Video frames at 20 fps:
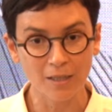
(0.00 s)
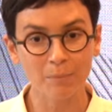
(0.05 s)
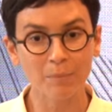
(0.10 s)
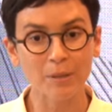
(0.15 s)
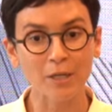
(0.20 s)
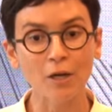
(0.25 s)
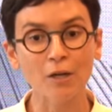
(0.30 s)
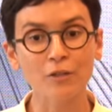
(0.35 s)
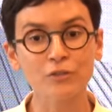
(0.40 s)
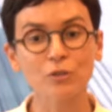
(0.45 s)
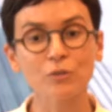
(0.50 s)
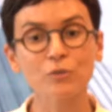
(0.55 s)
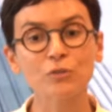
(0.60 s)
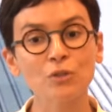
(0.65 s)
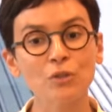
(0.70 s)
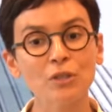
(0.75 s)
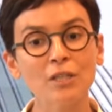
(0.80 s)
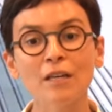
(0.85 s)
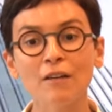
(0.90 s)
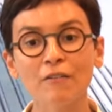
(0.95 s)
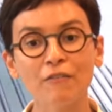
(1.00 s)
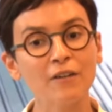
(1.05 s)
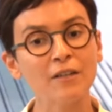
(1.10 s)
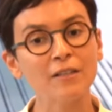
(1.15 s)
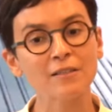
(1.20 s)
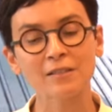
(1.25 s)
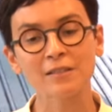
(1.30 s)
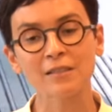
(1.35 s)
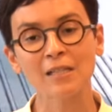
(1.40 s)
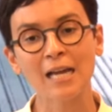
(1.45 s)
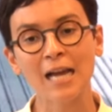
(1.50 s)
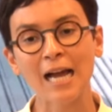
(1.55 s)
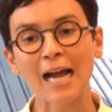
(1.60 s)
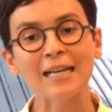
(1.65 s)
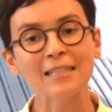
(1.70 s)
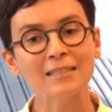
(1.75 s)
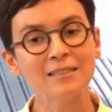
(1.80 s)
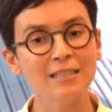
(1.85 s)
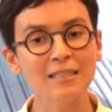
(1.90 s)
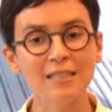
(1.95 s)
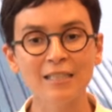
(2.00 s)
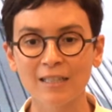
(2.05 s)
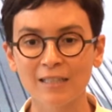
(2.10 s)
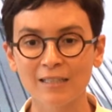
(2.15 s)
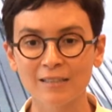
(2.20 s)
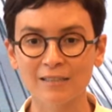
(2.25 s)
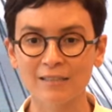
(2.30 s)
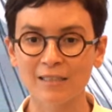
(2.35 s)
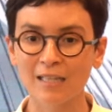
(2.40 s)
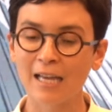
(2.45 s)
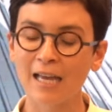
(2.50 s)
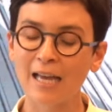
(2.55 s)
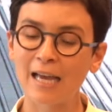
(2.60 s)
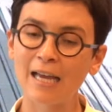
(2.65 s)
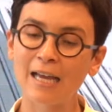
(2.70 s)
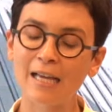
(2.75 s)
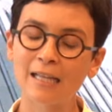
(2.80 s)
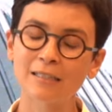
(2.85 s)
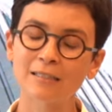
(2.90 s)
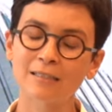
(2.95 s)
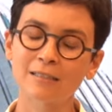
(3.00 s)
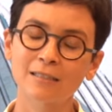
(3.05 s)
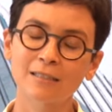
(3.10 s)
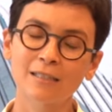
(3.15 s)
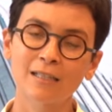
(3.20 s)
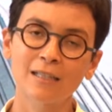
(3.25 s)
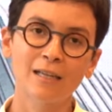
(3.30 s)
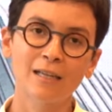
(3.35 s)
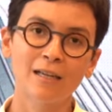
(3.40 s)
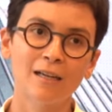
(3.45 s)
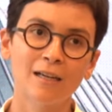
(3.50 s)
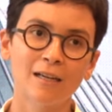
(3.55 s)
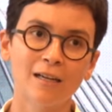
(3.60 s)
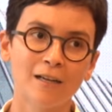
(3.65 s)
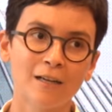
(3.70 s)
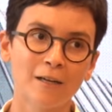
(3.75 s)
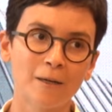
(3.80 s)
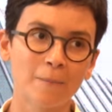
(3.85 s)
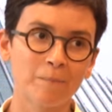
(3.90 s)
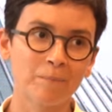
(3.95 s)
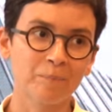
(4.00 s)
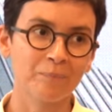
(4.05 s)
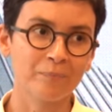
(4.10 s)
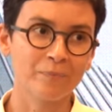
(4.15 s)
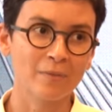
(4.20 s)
but also to give us ideas and um,